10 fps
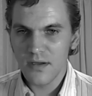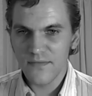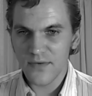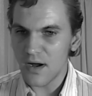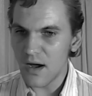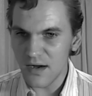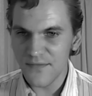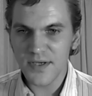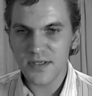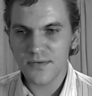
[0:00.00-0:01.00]
for
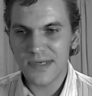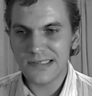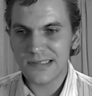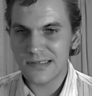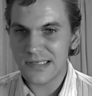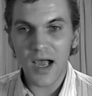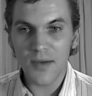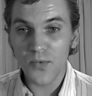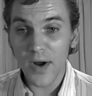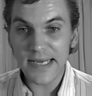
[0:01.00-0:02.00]
obvious reasons, because
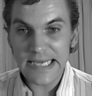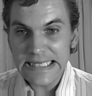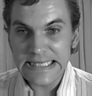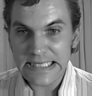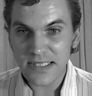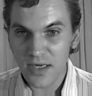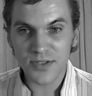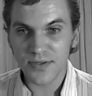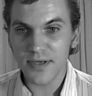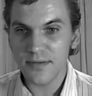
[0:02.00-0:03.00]
I'm right in this
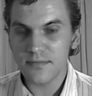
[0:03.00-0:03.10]
country,